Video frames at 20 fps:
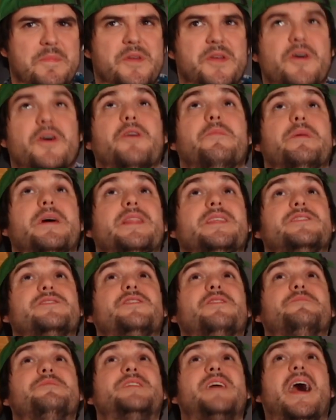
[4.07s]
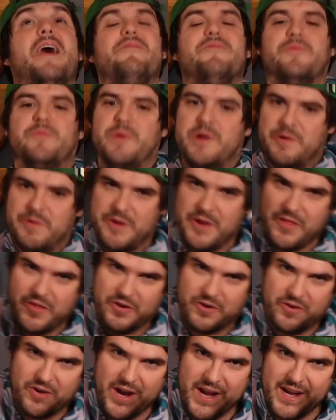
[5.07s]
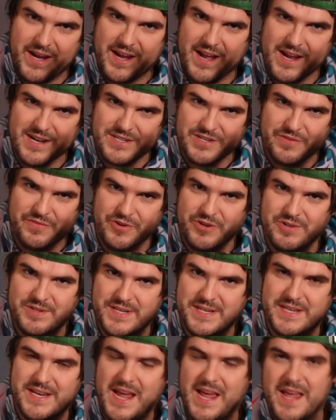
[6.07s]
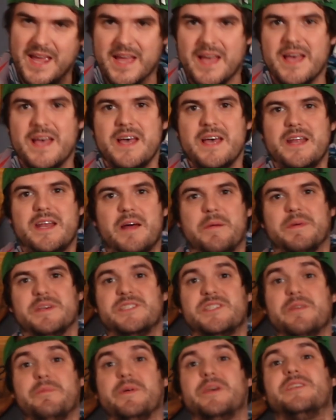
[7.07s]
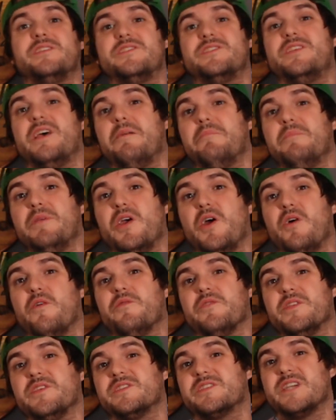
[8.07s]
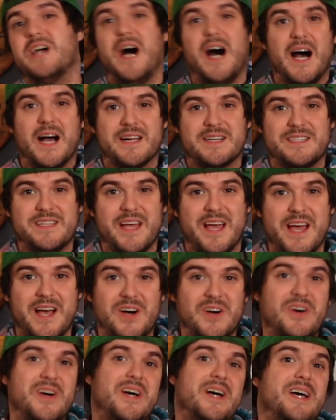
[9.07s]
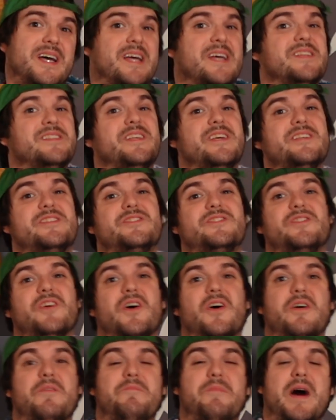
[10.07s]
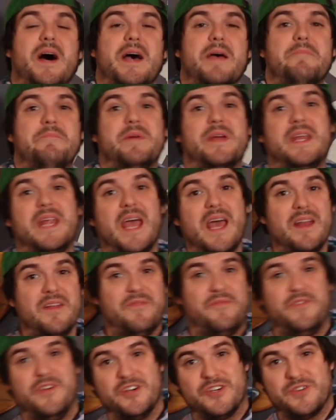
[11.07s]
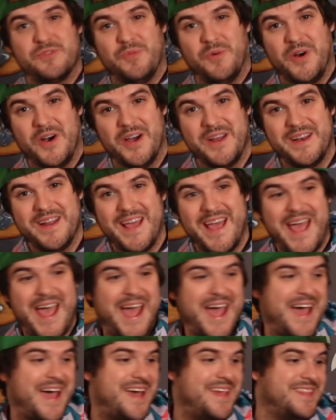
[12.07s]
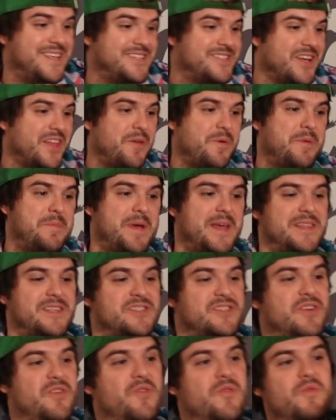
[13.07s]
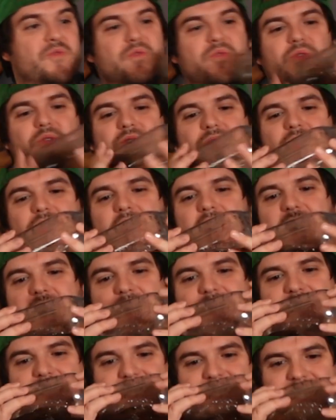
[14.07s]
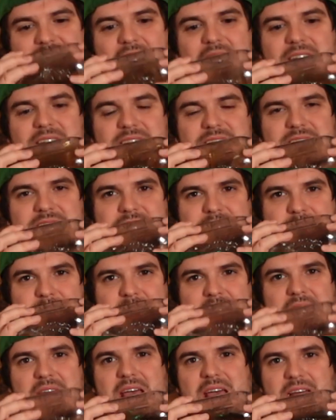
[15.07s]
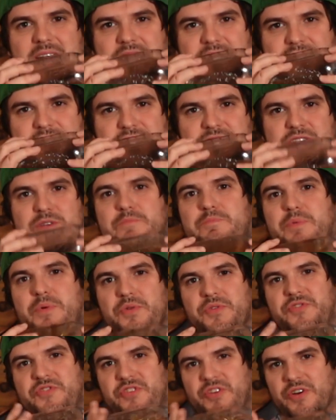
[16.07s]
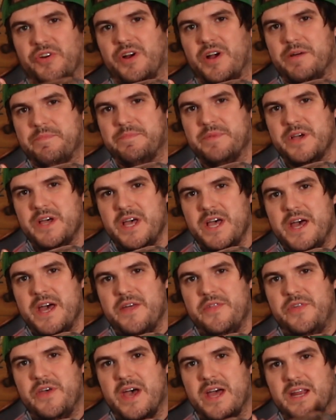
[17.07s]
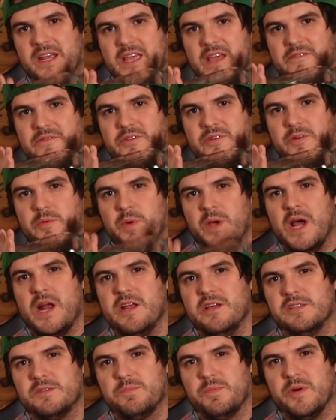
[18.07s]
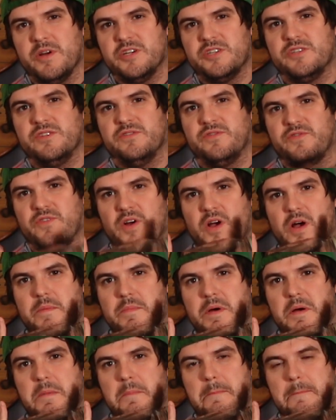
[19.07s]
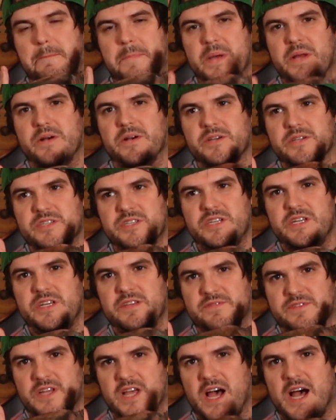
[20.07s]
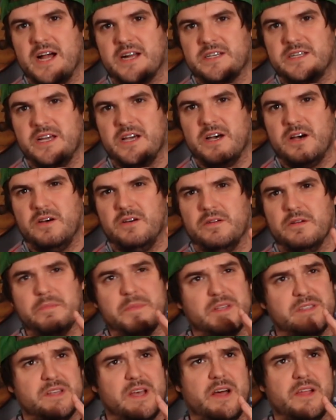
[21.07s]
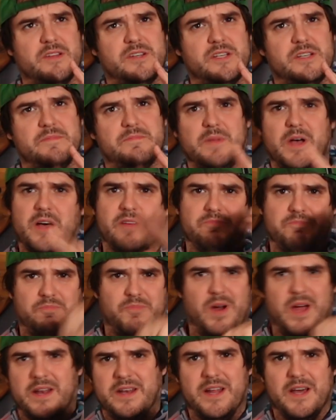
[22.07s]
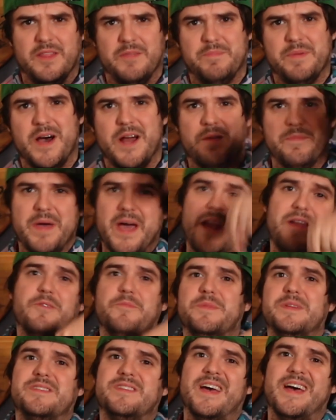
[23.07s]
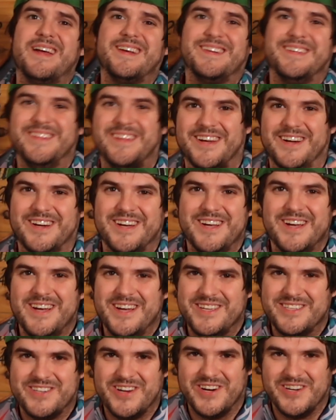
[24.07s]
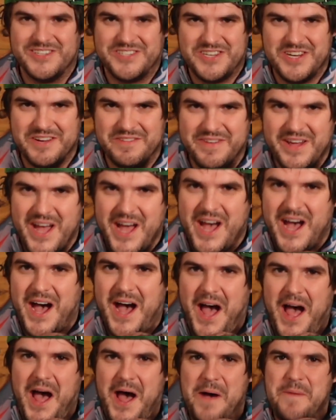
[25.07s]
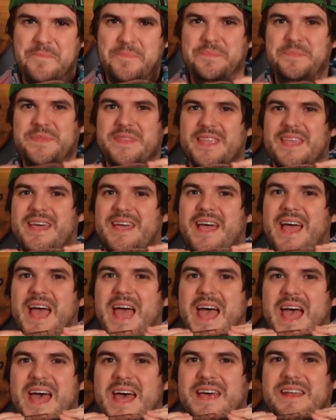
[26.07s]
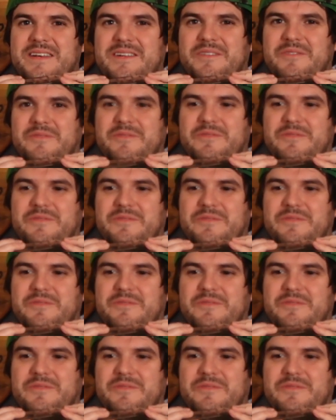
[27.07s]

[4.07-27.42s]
the Gnome, and this is Gnome's Tavern. We're here with another great cocktail for you today. Now, my siblings sent me over this cocktail because they saw my banana fish one, and they saw that we made this cool sake banana simple syrup that we got inspirations from Bitter Steve's Cocktail Mixology. I'll write it down the bottom, and it'll be tagged in there. Sorry, Steve. And